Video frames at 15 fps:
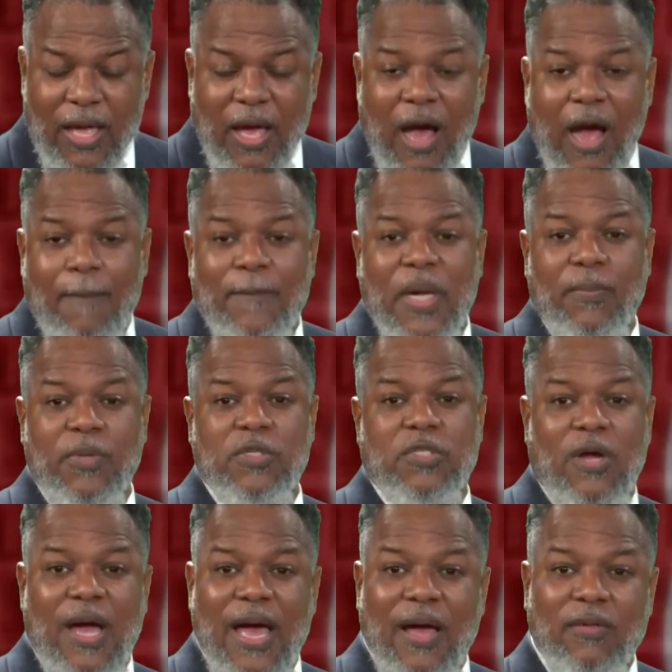Our members
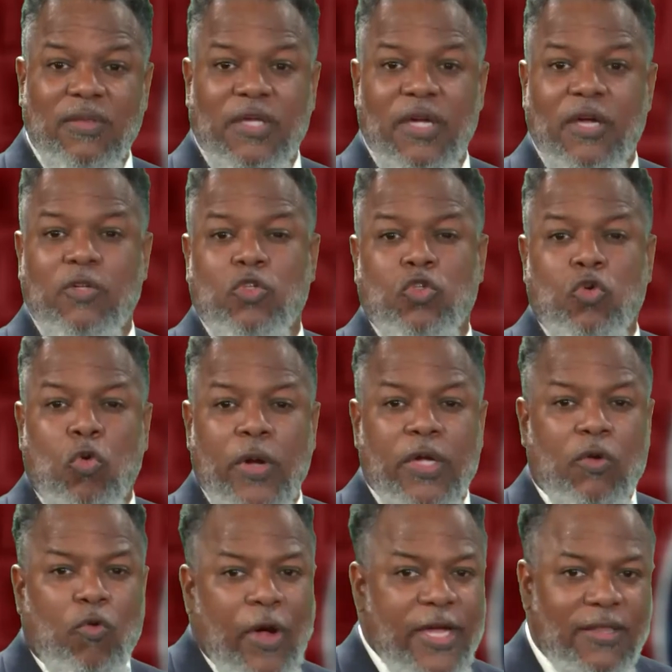are out there
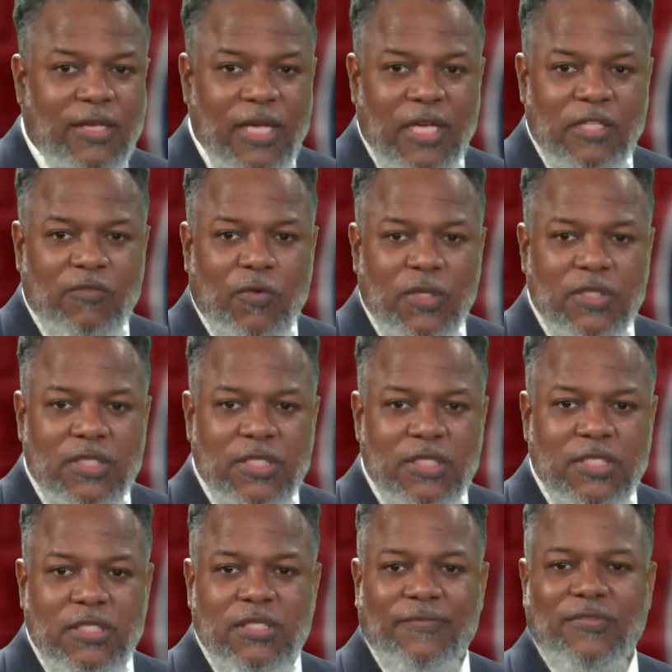doing great things for the
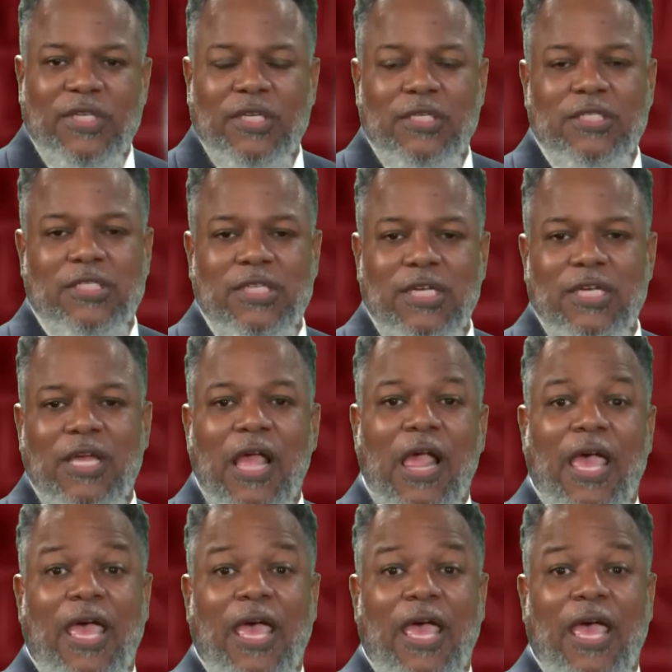citizens of Tennessee,